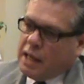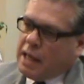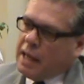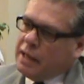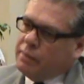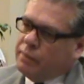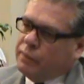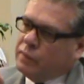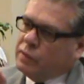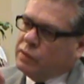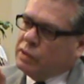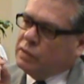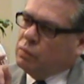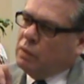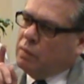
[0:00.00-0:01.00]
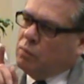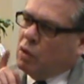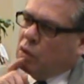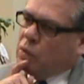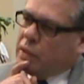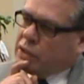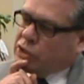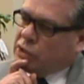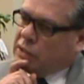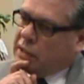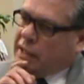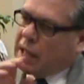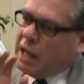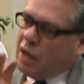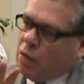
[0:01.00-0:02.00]
And just one more question,
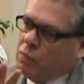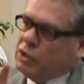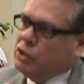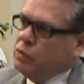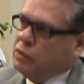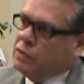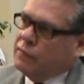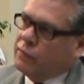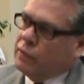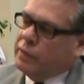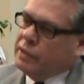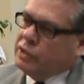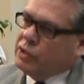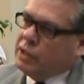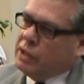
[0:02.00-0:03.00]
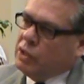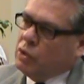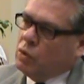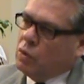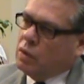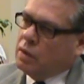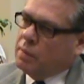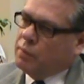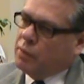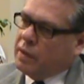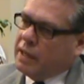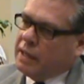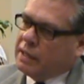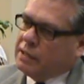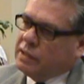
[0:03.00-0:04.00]
like how would you differentiate your
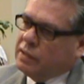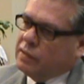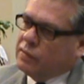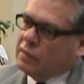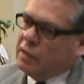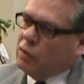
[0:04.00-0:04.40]
practice?